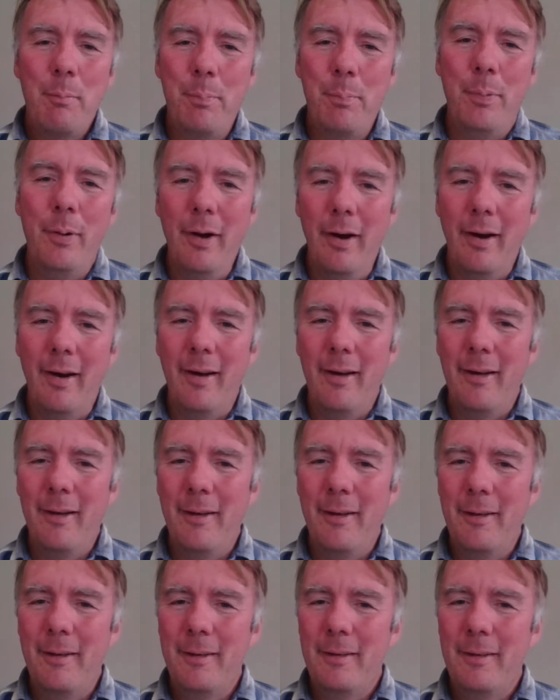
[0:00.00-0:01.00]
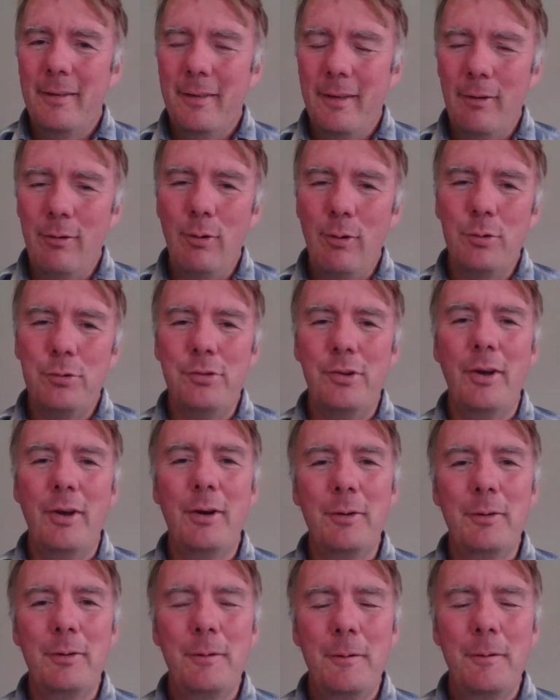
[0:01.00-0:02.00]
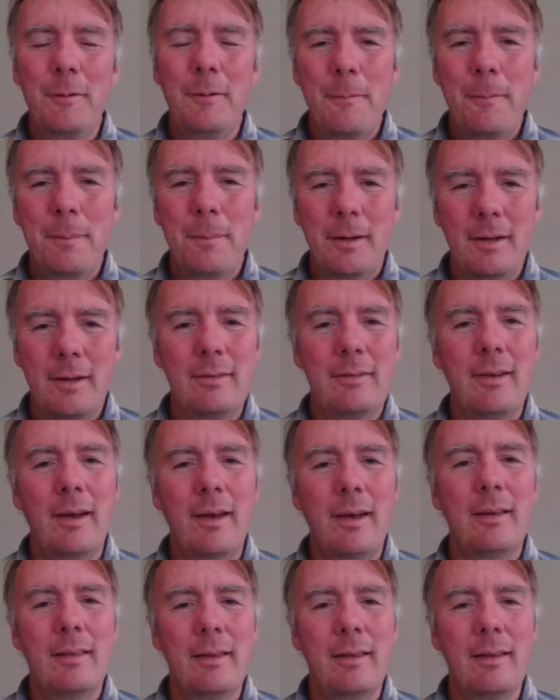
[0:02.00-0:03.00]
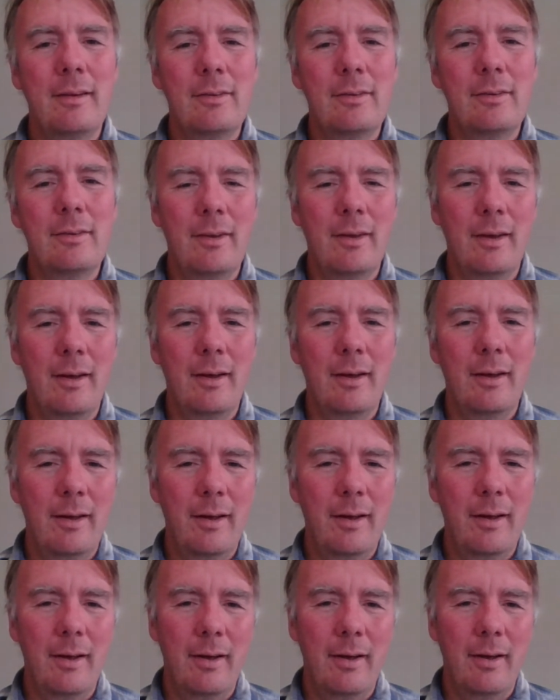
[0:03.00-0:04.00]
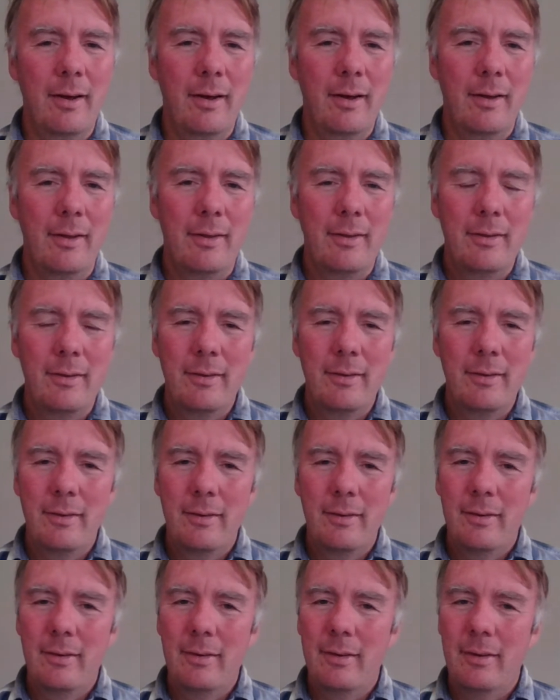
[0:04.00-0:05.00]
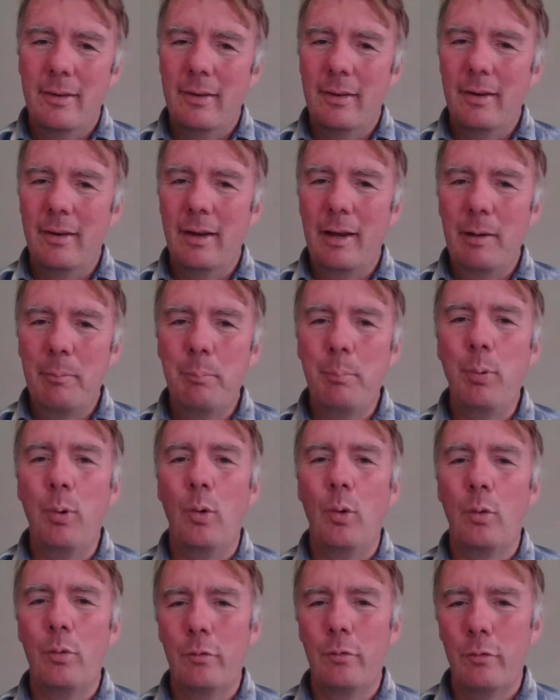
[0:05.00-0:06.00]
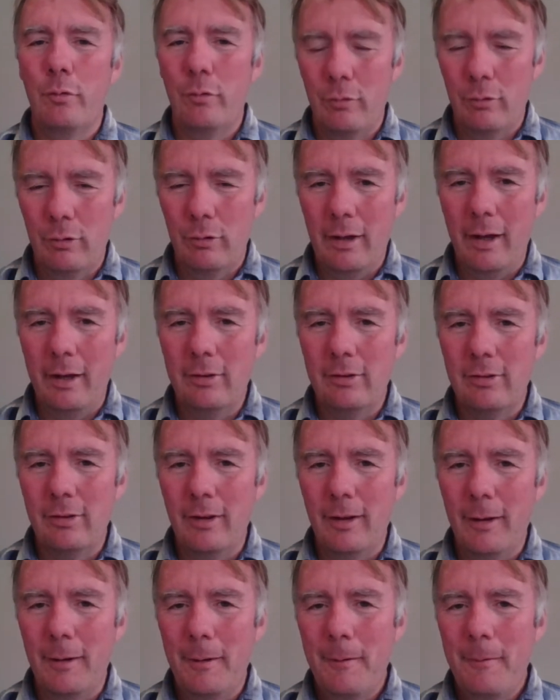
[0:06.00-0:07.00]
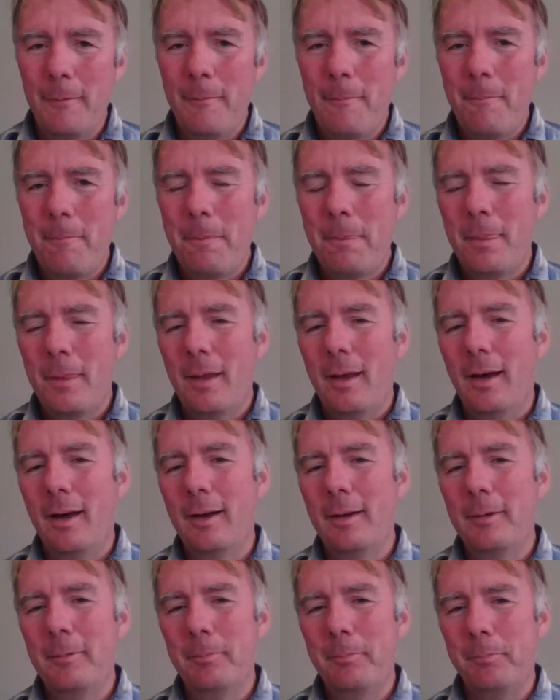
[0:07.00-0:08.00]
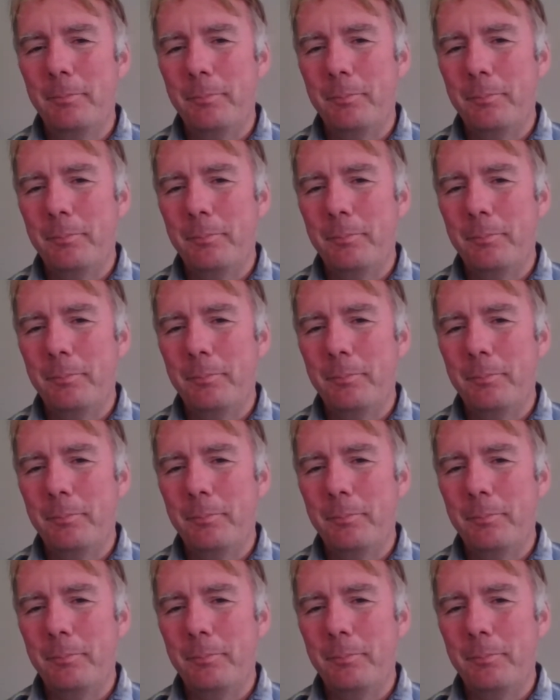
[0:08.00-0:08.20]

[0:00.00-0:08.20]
but they're also contain things that are important relationally. And